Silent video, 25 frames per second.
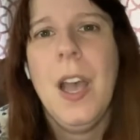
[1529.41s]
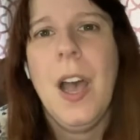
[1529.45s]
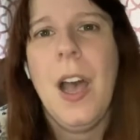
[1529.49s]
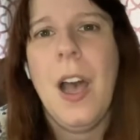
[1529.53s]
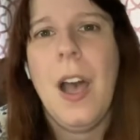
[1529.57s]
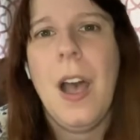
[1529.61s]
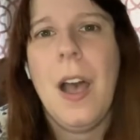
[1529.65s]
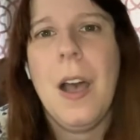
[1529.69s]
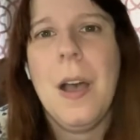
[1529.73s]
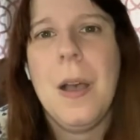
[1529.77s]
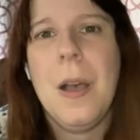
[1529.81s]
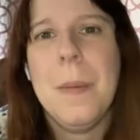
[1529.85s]

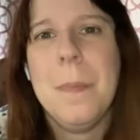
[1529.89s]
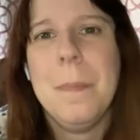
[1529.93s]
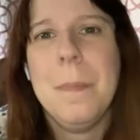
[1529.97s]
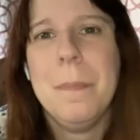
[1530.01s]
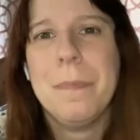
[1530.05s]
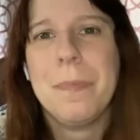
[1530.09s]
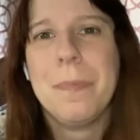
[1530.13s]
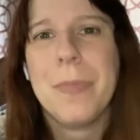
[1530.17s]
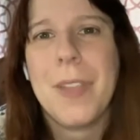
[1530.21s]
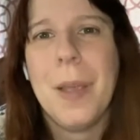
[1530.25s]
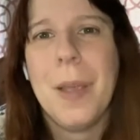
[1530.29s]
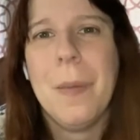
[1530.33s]

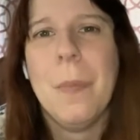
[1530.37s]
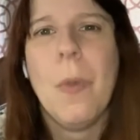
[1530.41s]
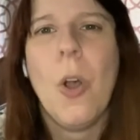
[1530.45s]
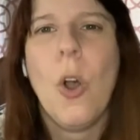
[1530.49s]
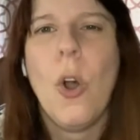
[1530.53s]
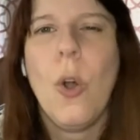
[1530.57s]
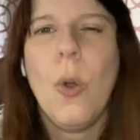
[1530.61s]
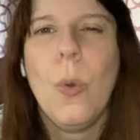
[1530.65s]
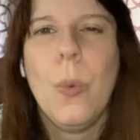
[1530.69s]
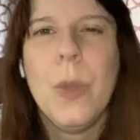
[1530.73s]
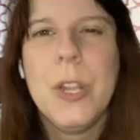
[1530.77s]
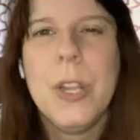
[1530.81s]
I'm
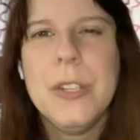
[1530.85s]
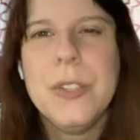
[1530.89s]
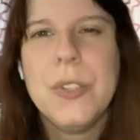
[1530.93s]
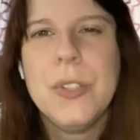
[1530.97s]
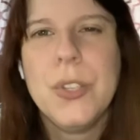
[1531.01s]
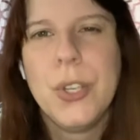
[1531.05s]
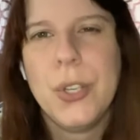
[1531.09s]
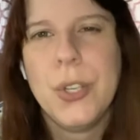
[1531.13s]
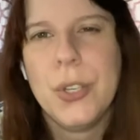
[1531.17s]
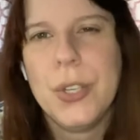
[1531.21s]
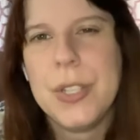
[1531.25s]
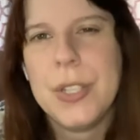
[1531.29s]
always
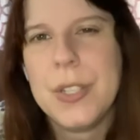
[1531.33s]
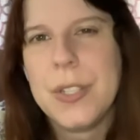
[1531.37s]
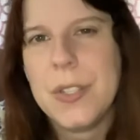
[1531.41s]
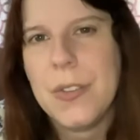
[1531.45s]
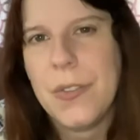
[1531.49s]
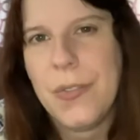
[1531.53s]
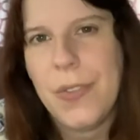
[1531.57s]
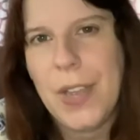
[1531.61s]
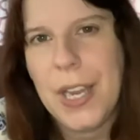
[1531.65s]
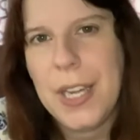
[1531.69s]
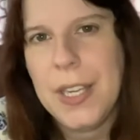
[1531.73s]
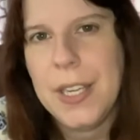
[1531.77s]
curious to
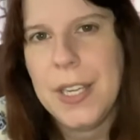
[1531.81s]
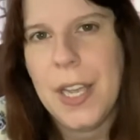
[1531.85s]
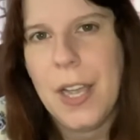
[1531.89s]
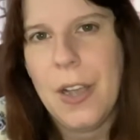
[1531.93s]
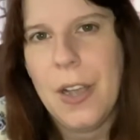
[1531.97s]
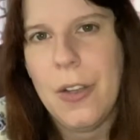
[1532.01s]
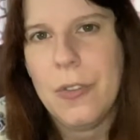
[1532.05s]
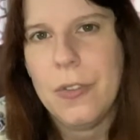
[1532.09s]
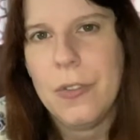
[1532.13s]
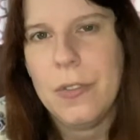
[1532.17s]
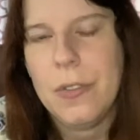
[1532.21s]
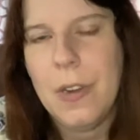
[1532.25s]
find
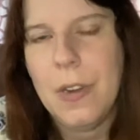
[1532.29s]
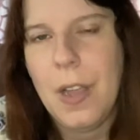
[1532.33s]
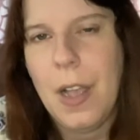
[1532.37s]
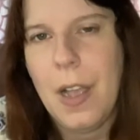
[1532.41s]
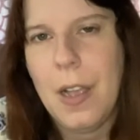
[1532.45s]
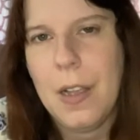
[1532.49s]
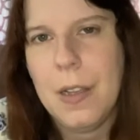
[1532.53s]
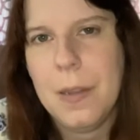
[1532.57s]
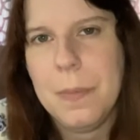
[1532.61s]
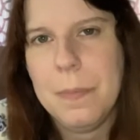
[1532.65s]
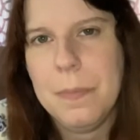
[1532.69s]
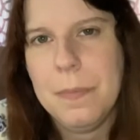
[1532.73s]
out,
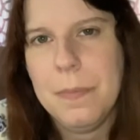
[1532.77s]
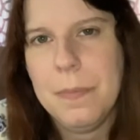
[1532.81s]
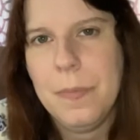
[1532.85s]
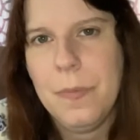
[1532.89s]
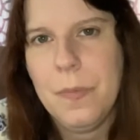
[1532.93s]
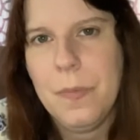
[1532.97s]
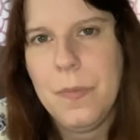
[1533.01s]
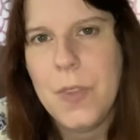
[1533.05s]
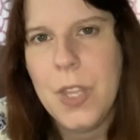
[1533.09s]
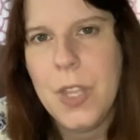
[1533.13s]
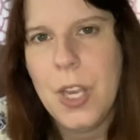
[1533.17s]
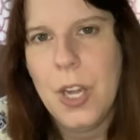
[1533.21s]

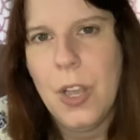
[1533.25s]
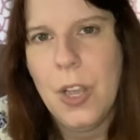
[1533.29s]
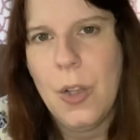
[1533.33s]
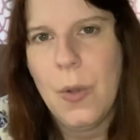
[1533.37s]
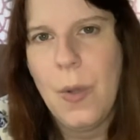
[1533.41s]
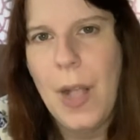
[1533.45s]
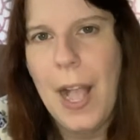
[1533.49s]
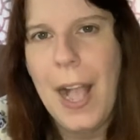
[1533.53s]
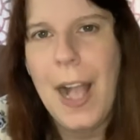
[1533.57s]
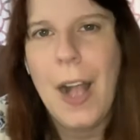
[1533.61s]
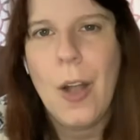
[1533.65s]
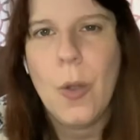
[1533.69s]
you know,
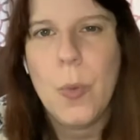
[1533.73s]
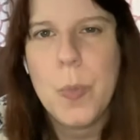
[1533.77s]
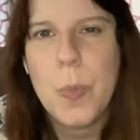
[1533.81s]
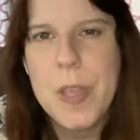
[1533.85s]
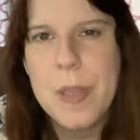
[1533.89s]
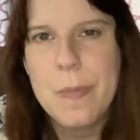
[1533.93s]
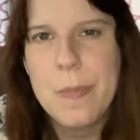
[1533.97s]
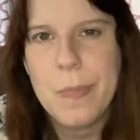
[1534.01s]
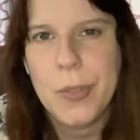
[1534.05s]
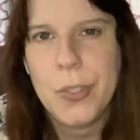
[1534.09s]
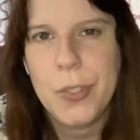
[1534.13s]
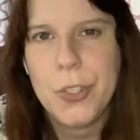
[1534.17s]
how
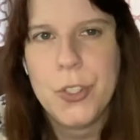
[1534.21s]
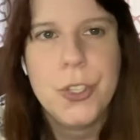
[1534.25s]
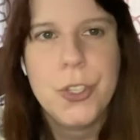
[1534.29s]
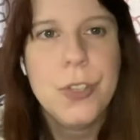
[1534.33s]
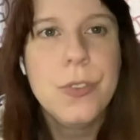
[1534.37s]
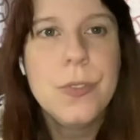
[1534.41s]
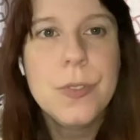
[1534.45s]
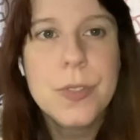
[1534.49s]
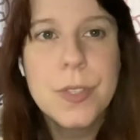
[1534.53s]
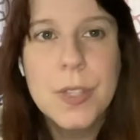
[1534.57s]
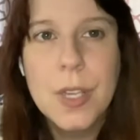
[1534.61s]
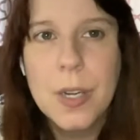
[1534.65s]
people
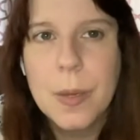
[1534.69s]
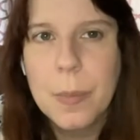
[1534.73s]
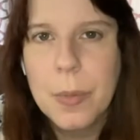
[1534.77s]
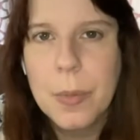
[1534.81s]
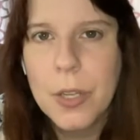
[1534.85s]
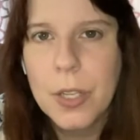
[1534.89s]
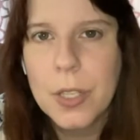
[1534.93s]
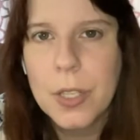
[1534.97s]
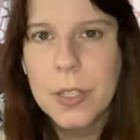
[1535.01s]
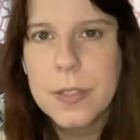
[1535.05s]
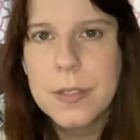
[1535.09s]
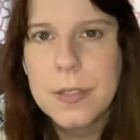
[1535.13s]
choose their
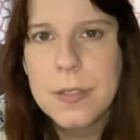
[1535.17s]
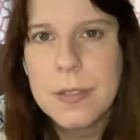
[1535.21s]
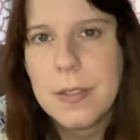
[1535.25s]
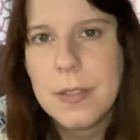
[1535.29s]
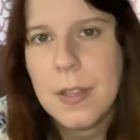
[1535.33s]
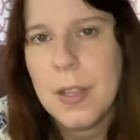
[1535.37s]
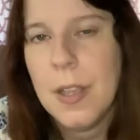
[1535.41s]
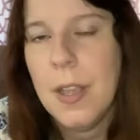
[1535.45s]
books.